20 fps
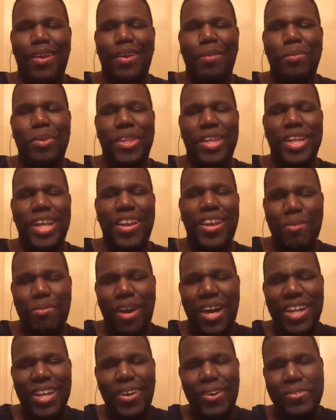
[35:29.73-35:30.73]
But then
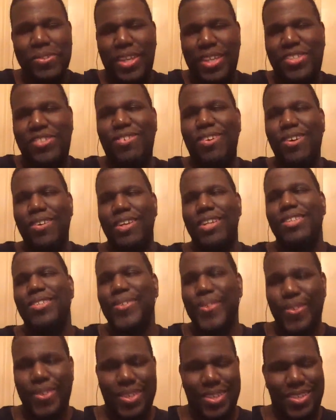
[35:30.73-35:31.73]
everybody else gets thrown
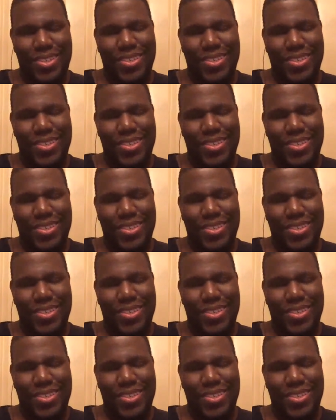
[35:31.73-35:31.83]
into it.